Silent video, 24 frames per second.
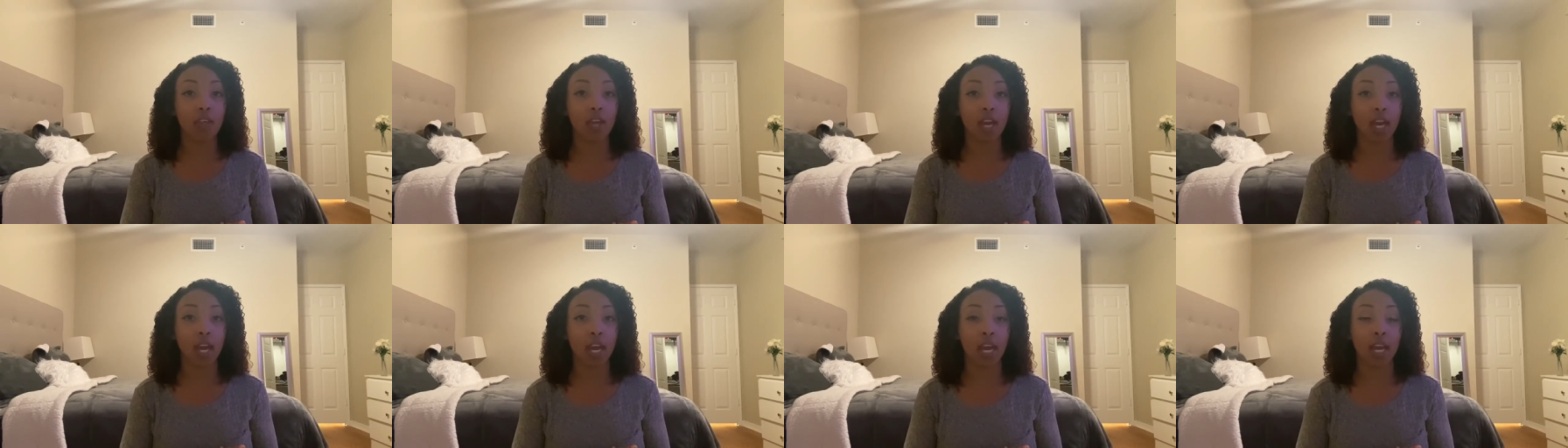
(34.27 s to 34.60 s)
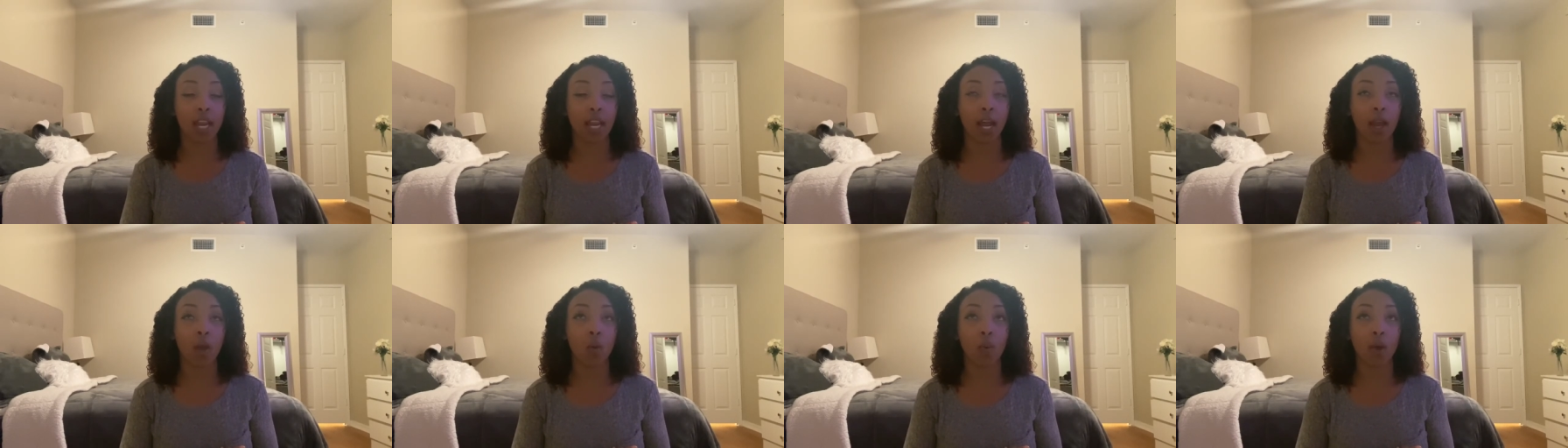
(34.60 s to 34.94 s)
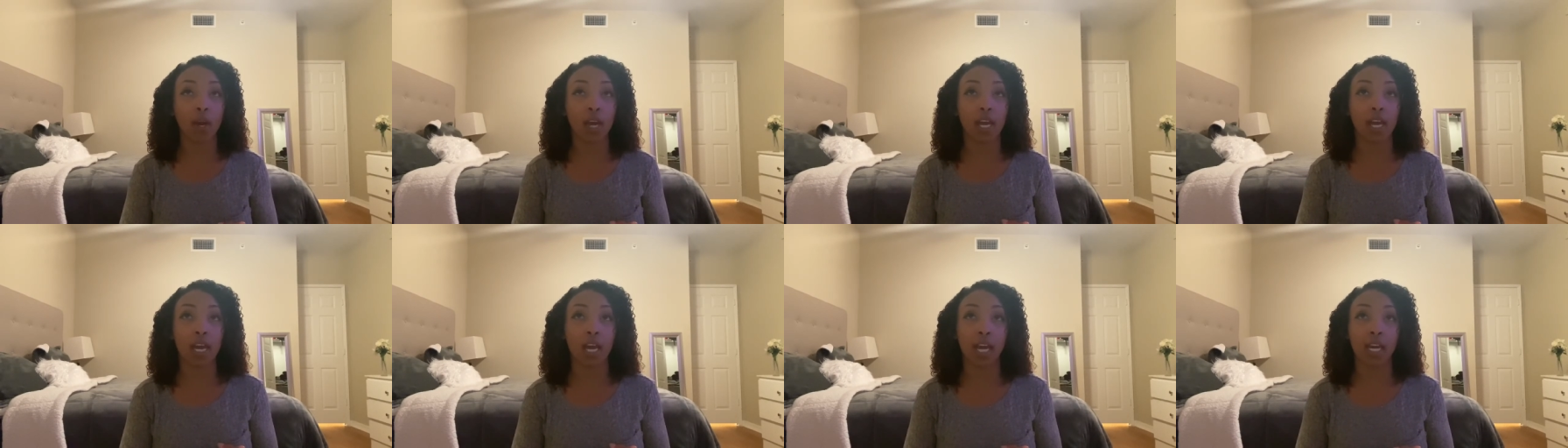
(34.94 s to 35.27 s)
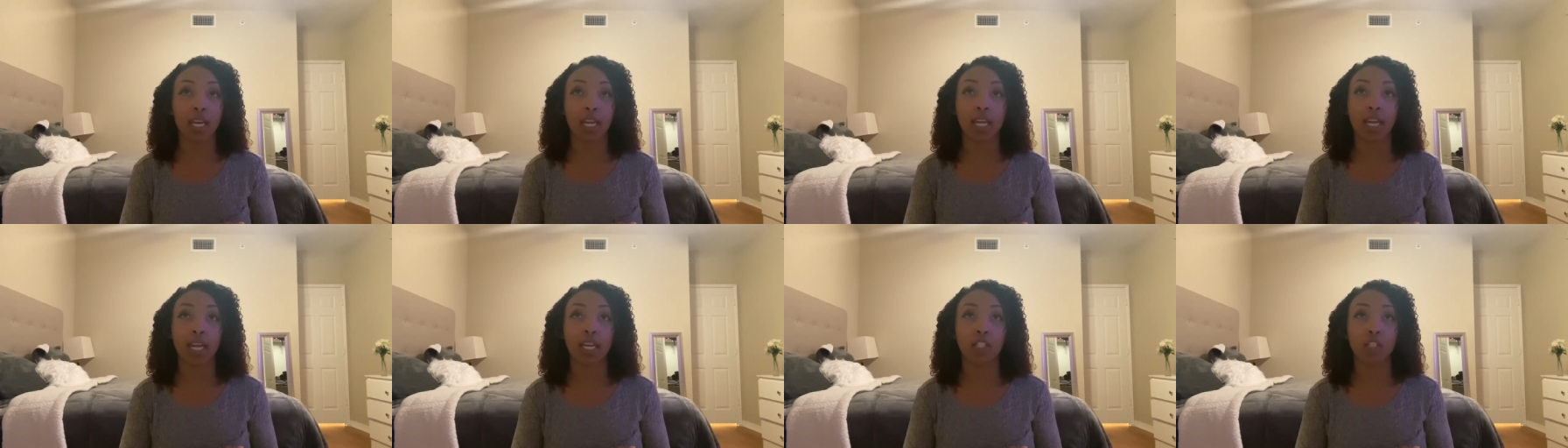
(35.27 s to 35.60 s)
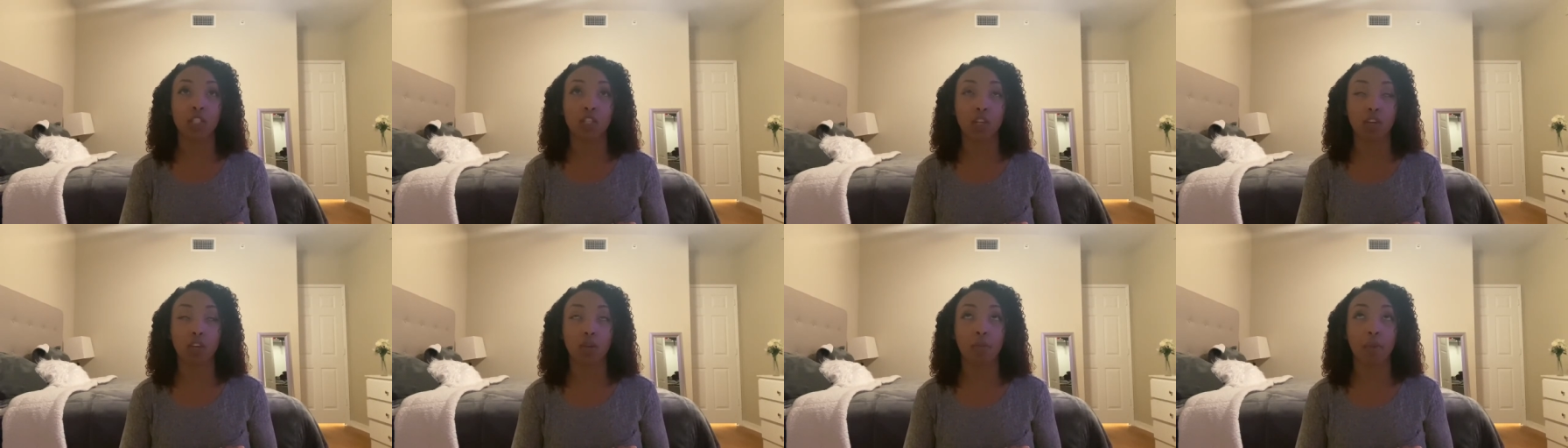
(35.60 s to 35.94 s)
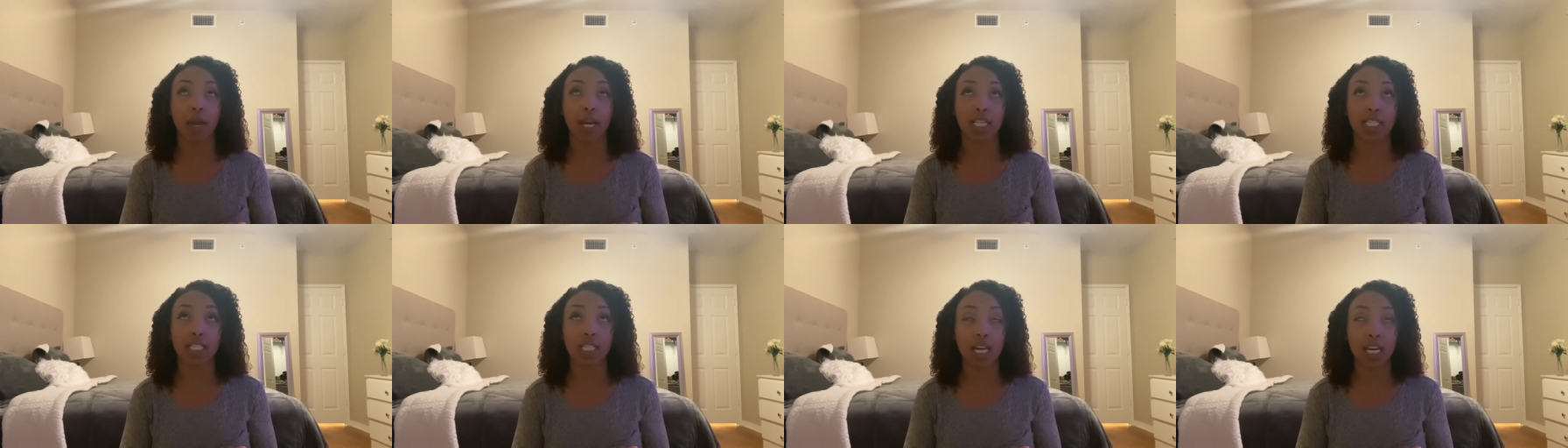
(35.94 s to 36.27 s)
and I went ahead and took
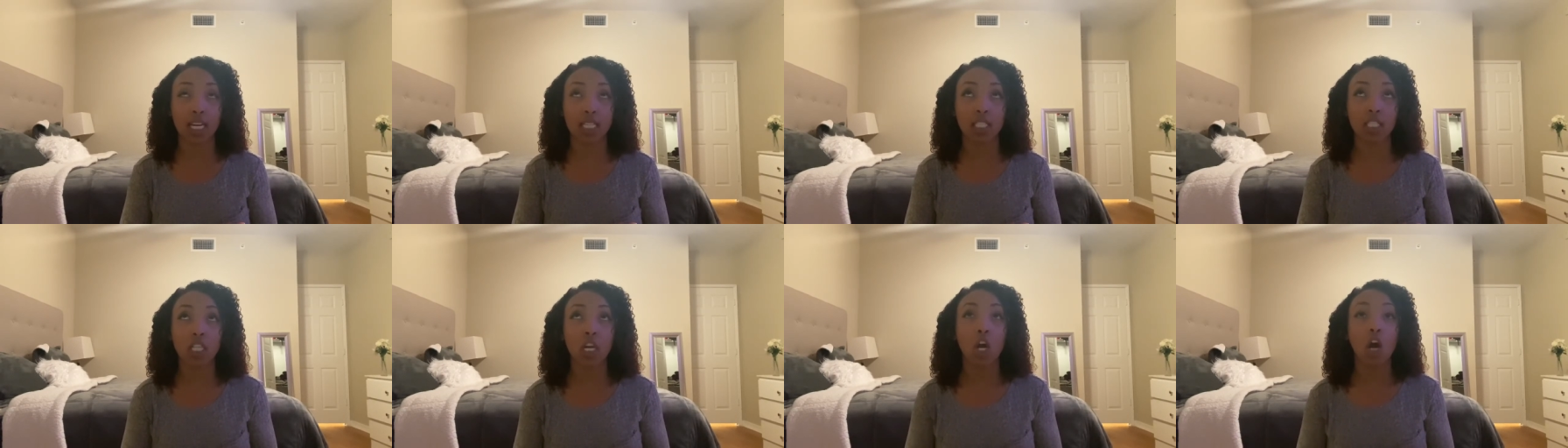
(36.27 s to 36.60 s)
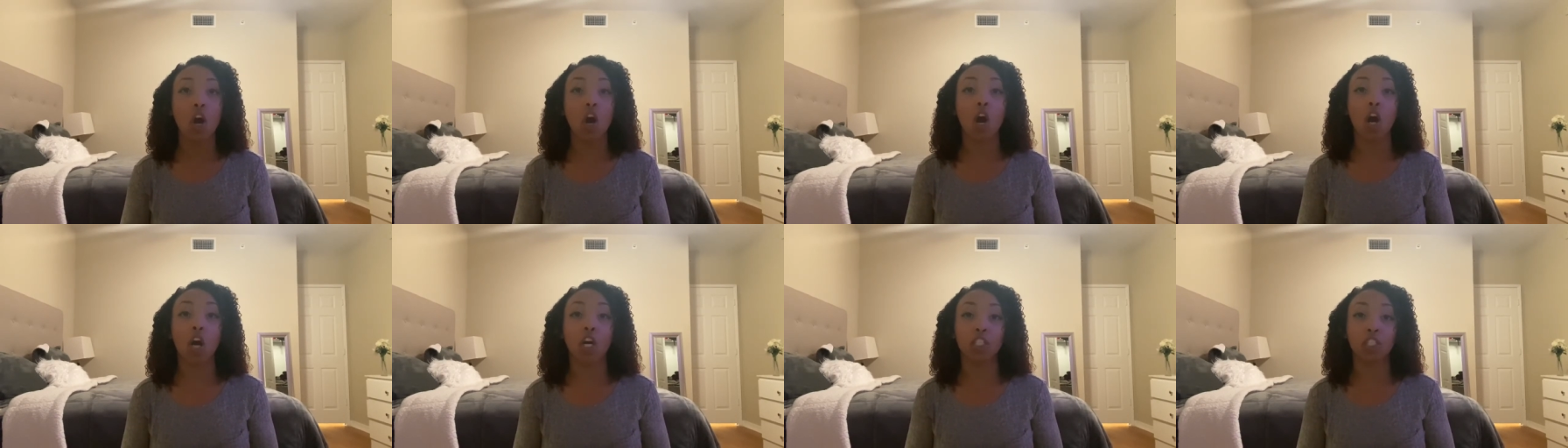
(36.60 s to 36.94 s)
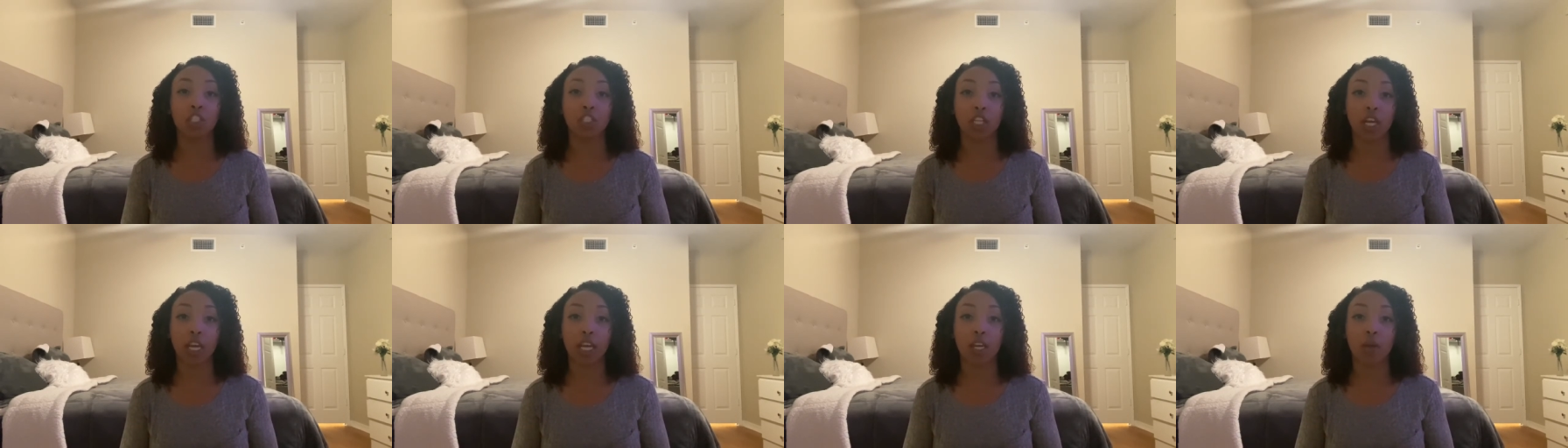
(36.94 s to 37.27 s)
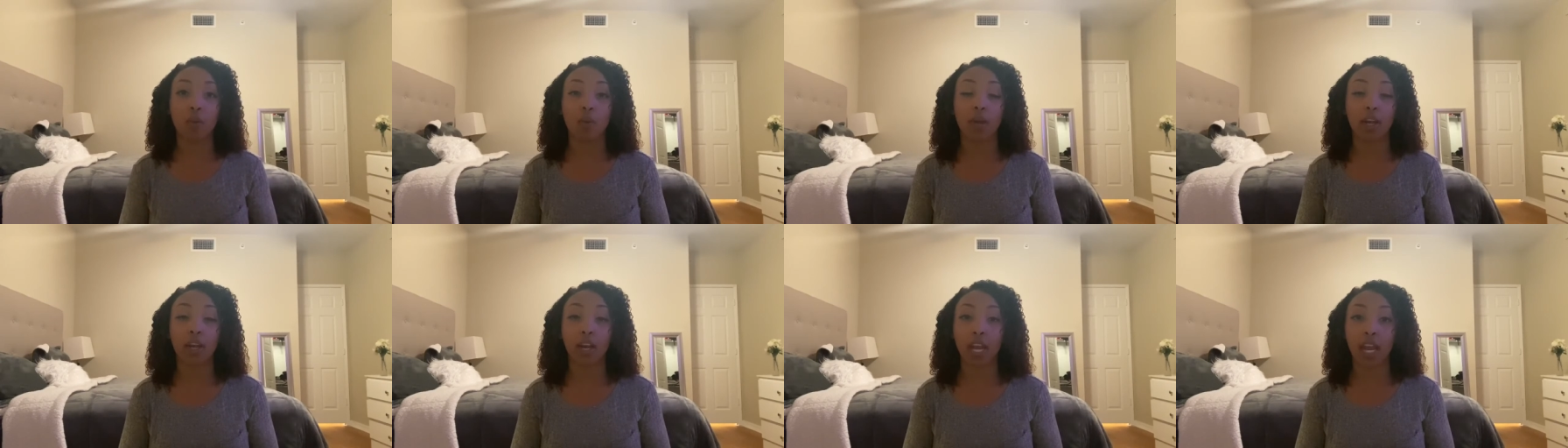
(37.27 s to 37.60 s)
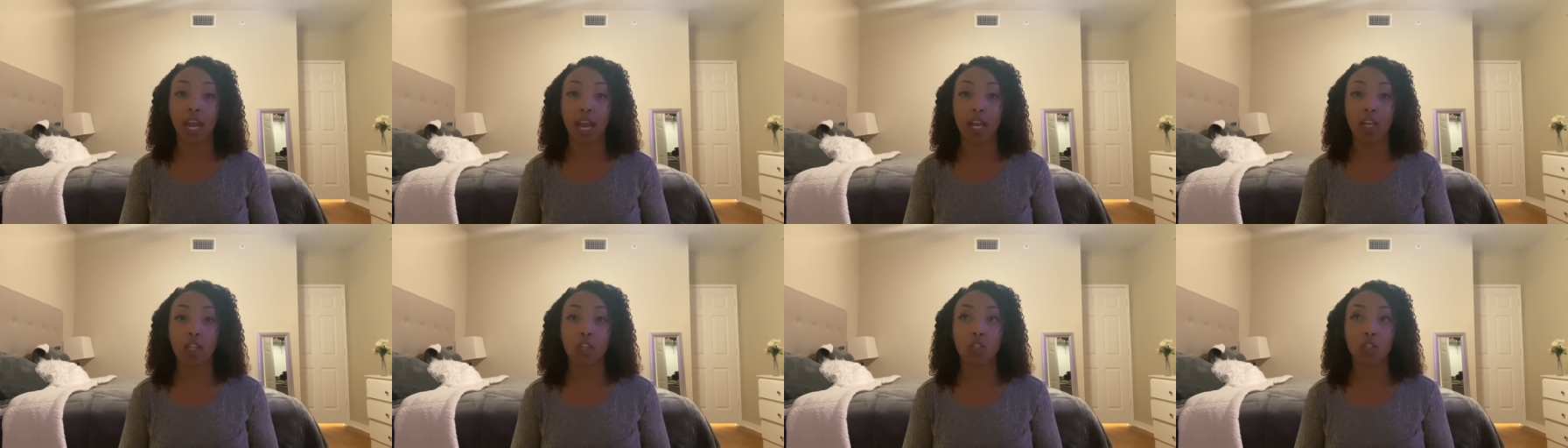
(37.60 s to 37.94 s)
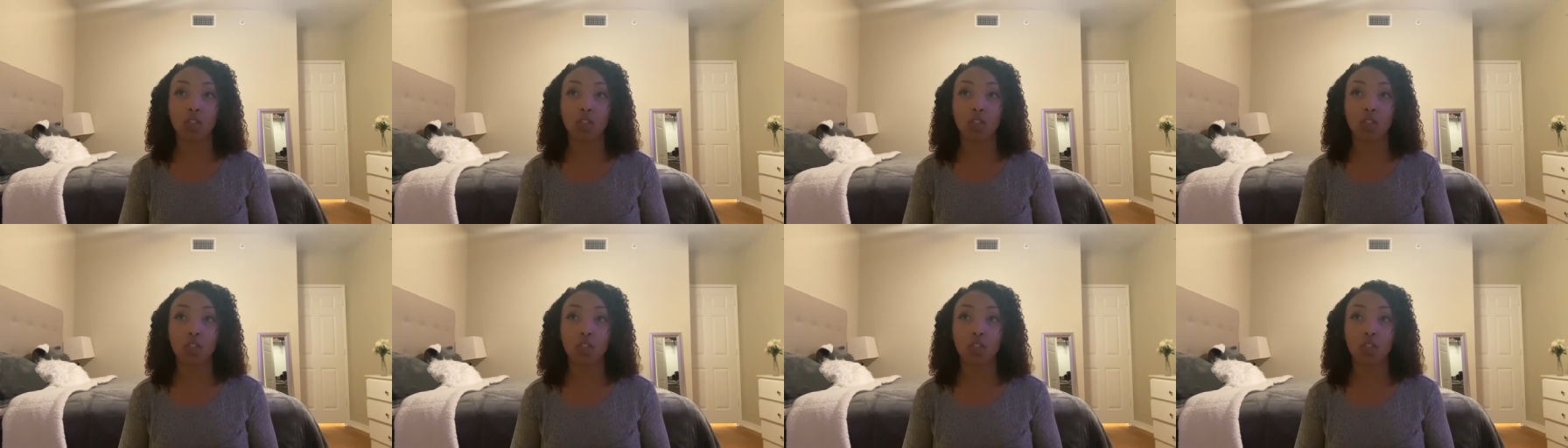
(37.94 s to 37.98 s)
my test on January